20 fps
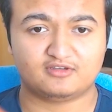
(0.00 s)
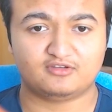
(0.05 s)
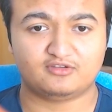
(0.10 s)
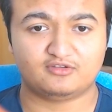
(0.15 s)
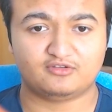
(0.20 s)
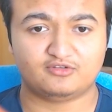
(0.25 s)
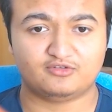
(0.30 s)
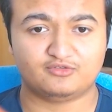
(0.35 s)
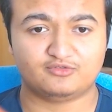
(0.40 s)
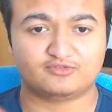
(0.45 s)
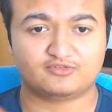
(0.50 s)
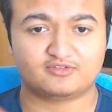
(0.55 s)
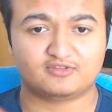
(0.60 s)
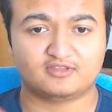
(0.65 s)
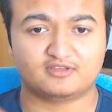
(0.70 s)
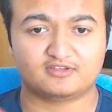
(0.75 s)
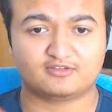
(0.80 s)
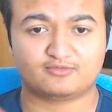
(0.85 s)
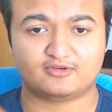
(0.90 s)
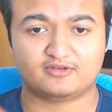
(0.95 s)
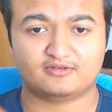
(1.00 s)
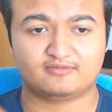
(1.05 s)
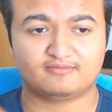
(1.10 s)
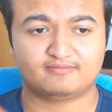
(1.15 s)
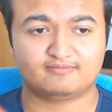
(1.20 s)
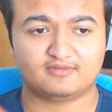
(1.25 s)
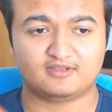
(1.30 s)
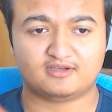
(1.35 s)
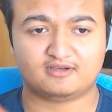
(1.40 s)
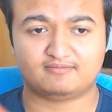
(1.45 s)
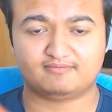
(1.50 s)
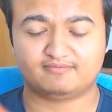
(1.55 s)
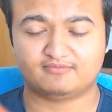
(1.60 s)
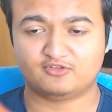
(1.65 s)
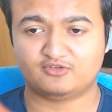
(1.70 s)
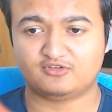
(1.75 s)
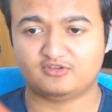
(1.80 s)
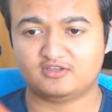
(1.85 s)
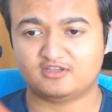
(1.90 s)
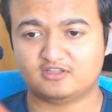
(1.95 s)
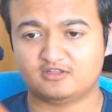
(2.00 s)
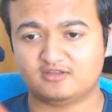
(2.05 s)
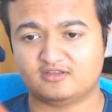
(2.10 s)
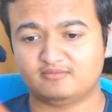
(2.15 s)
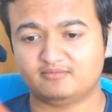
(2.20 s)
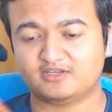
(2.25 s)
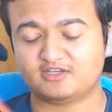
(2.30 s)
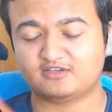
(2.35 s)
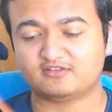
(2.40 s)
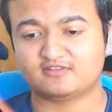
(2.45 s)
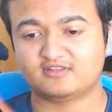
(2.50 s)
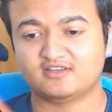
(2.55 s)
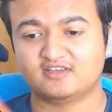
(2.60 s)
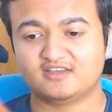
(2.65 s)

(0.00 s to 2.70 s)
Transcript: use this one. Because